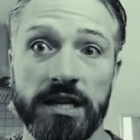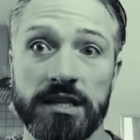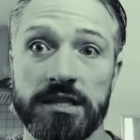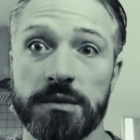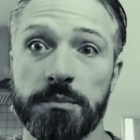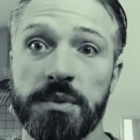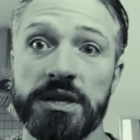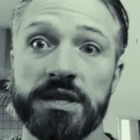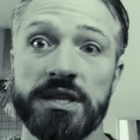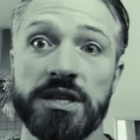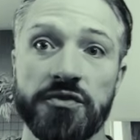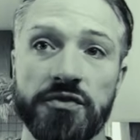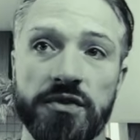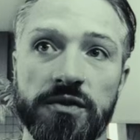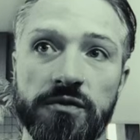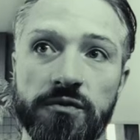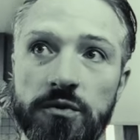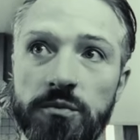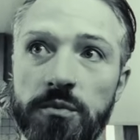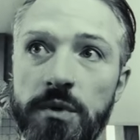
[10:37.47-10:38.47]
It's a bit
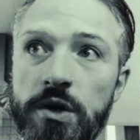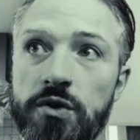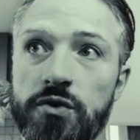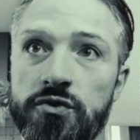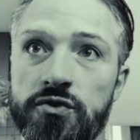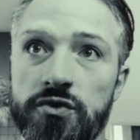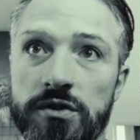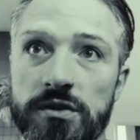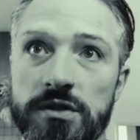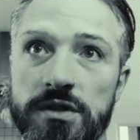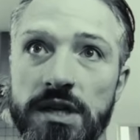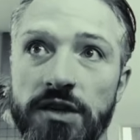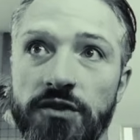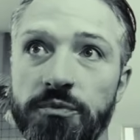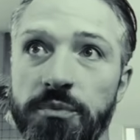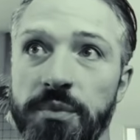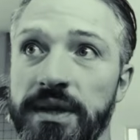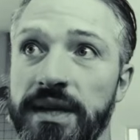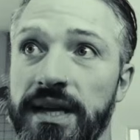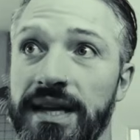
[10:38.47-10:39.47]
different from my usual
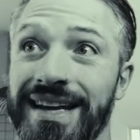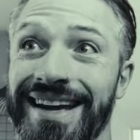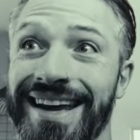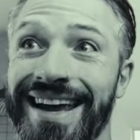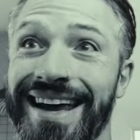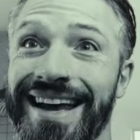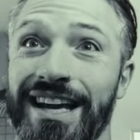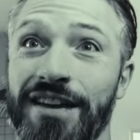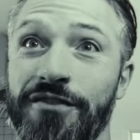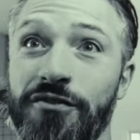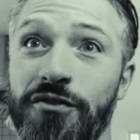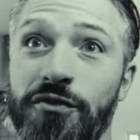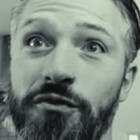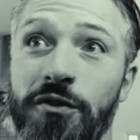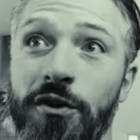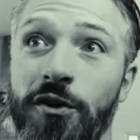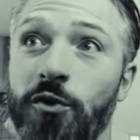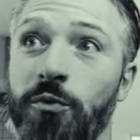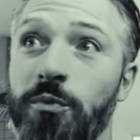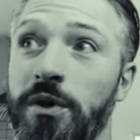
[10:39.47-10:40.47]
stuff, but then again, if you
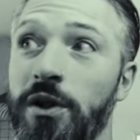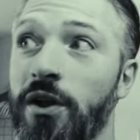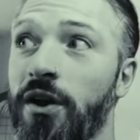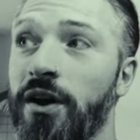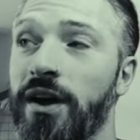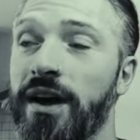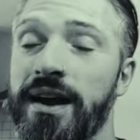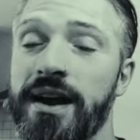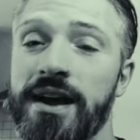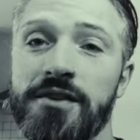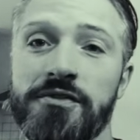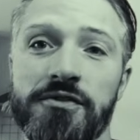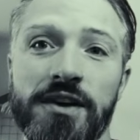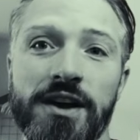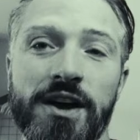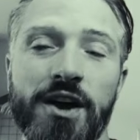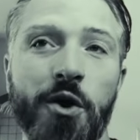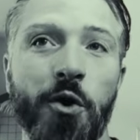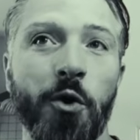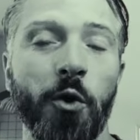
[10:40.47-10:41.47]
follow me long
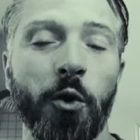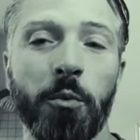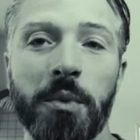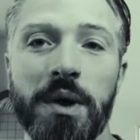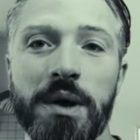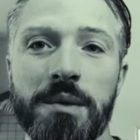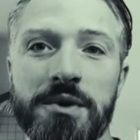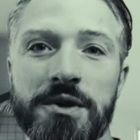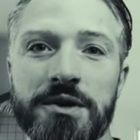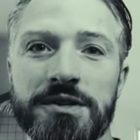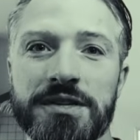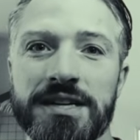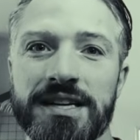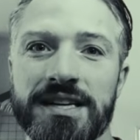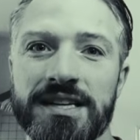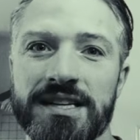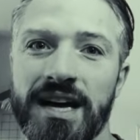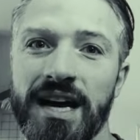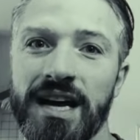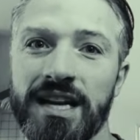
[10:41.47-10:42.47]
enough, all my music
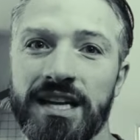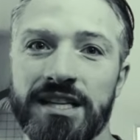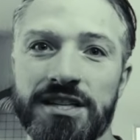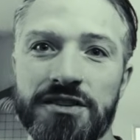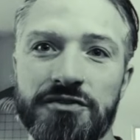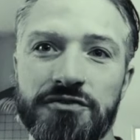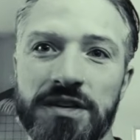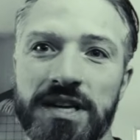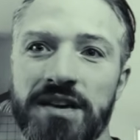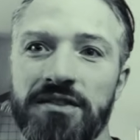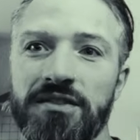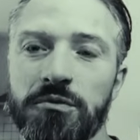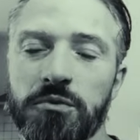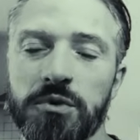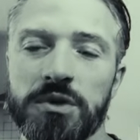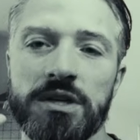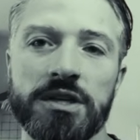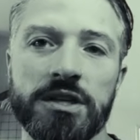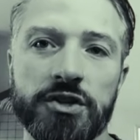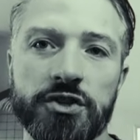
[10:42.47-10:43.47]
is kind of different, even
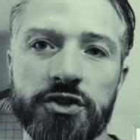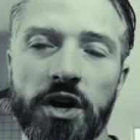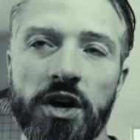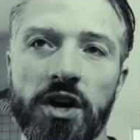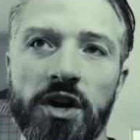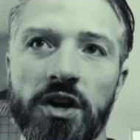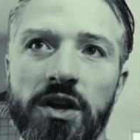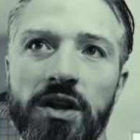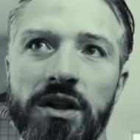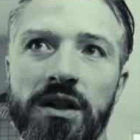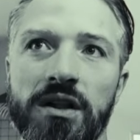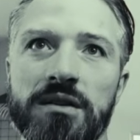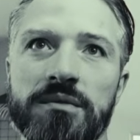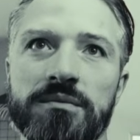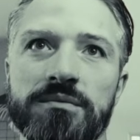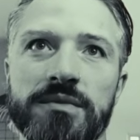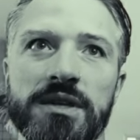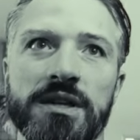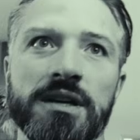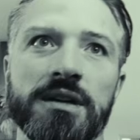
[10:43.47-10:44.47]
within the jungle
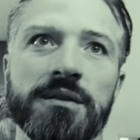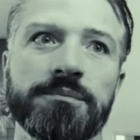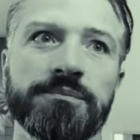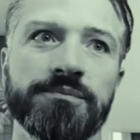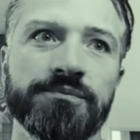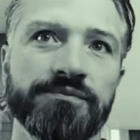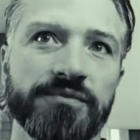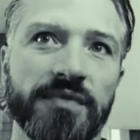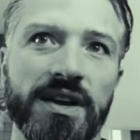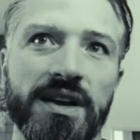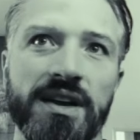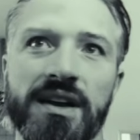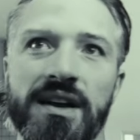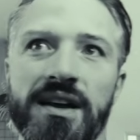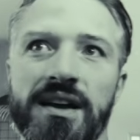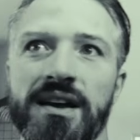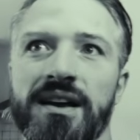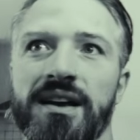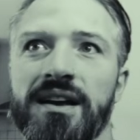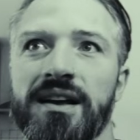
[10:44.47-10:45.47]

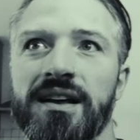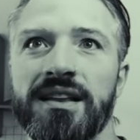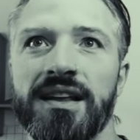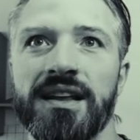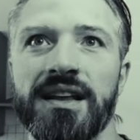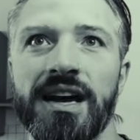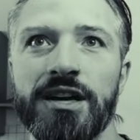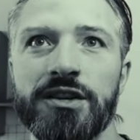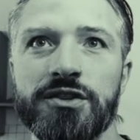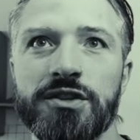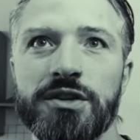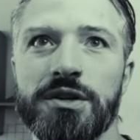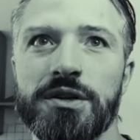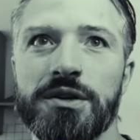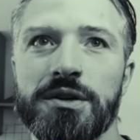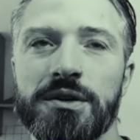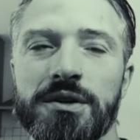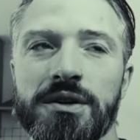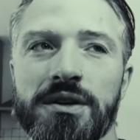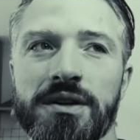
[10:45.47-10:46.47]
that I
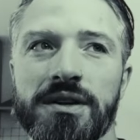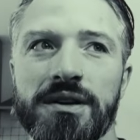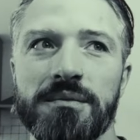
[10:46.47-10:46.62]
do.